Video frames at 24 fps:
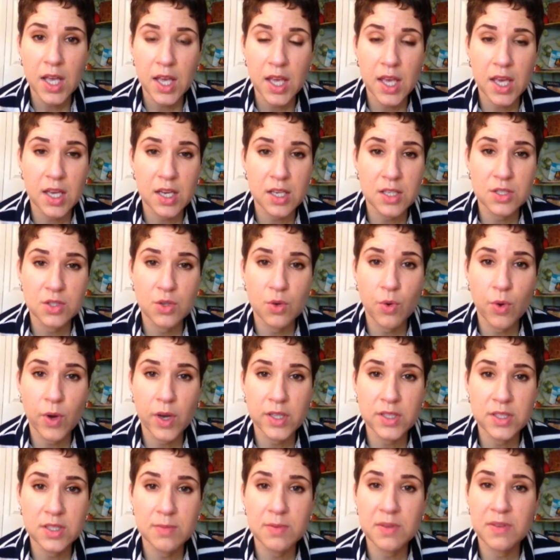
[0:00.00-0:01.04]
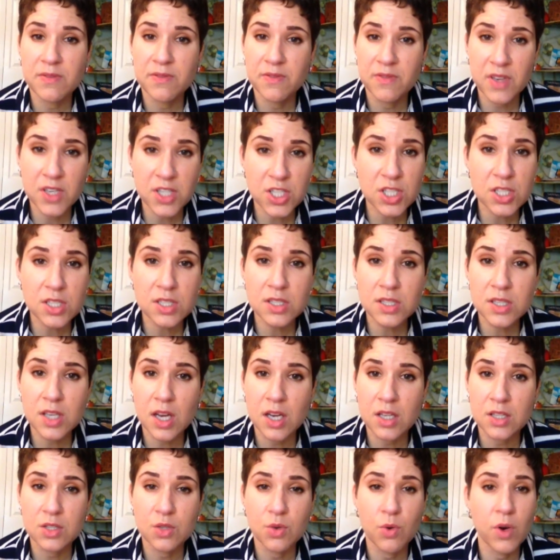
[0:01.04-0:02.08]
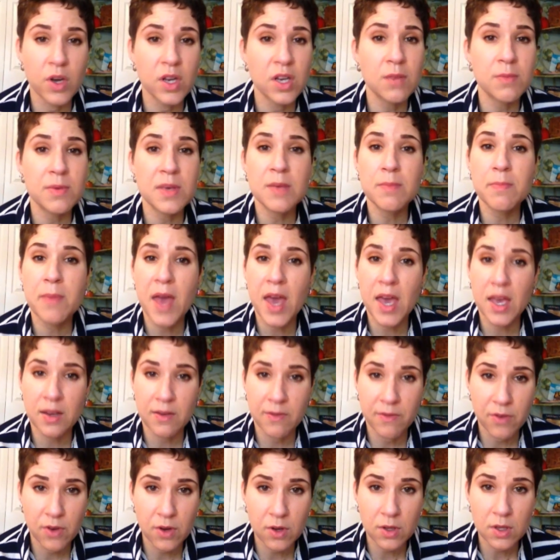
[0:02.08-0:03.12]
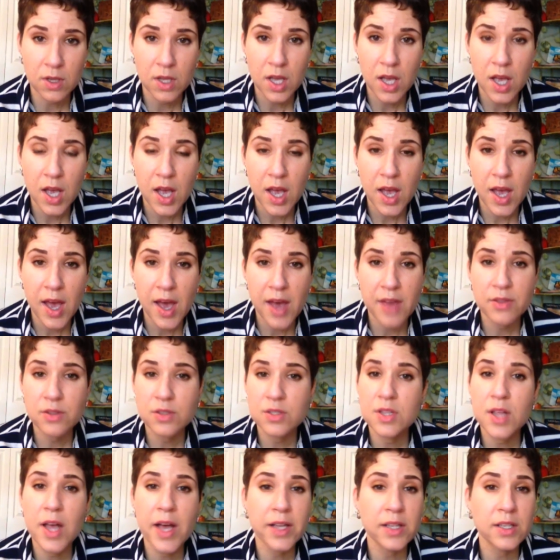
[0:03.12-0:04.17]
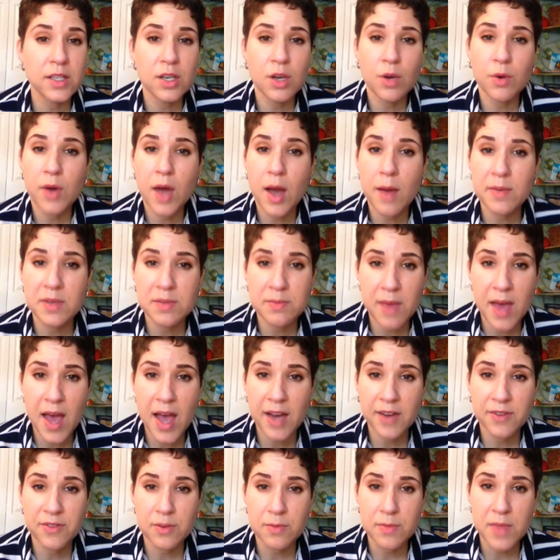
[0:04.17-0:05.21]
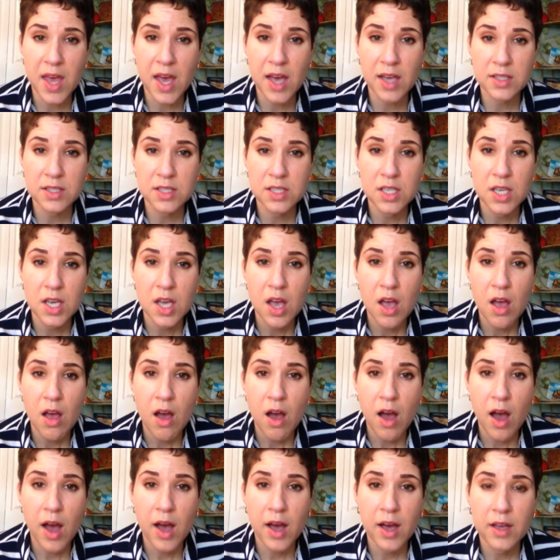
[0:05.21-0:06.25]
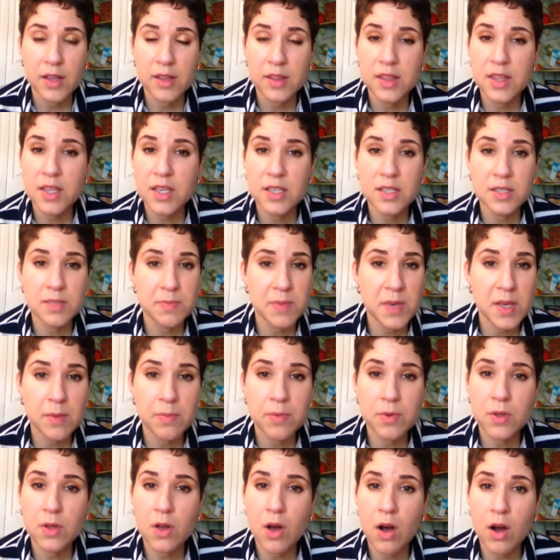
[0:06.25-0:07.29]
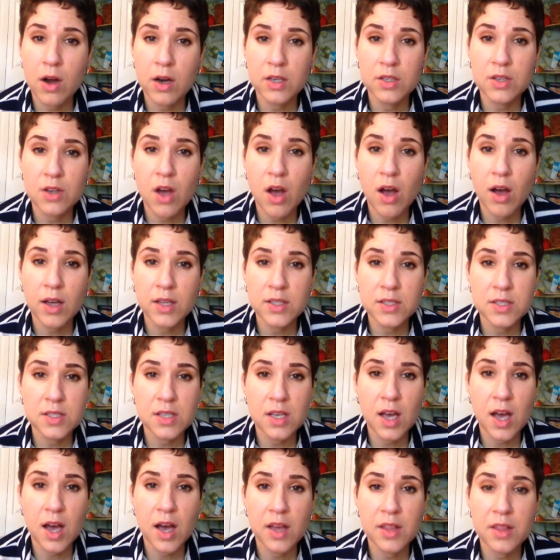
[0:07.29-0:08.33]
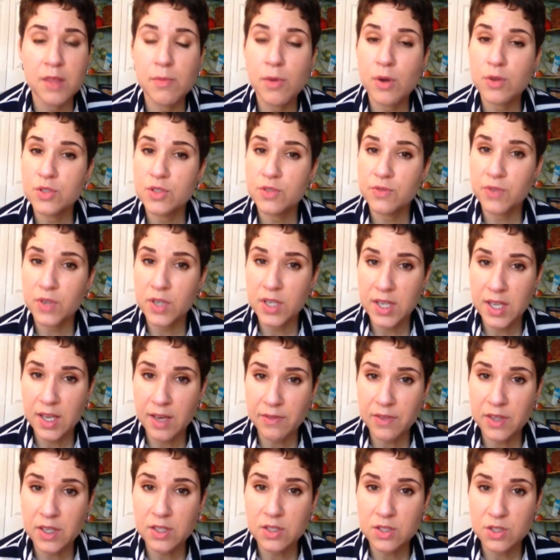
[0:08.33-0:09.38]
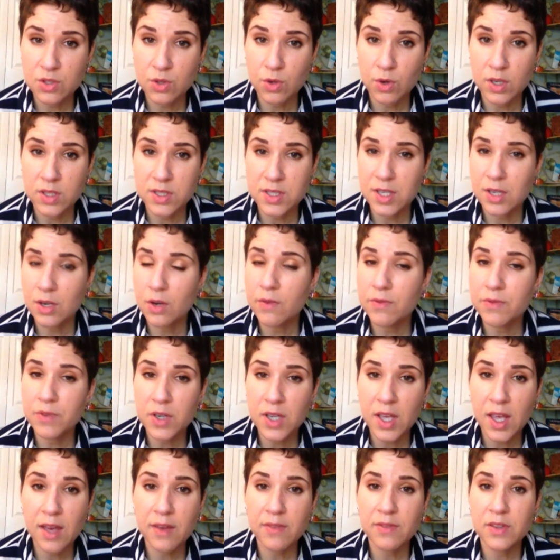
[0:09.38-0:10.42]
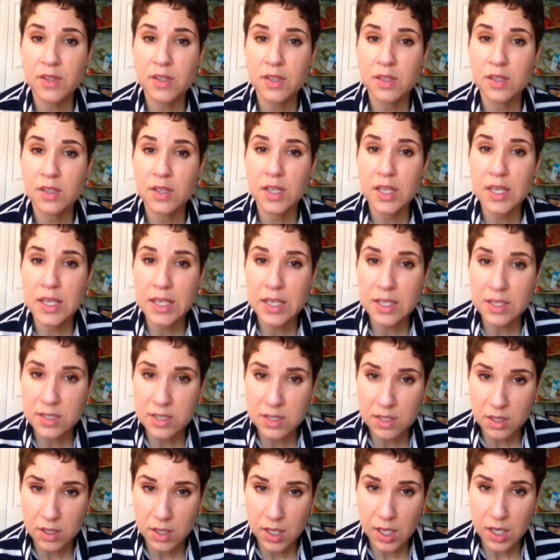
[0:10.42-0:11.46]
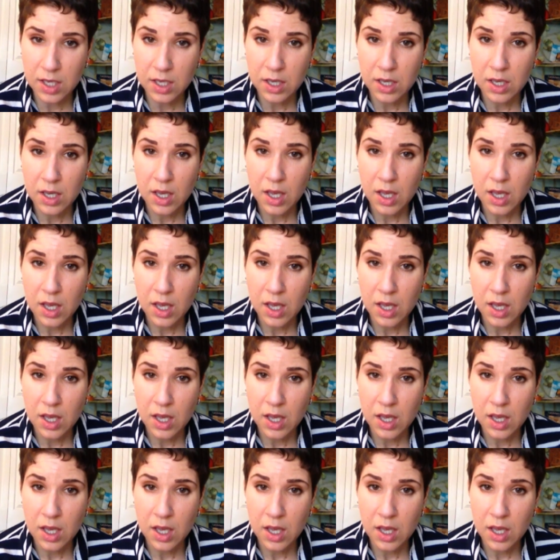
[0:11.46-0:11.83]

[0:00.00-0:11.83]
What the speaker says: it is going to be vicious, and it's going to be painful. And there's likely no coming back from that. These people are not the most forgiving sorts. They don't forgive easily.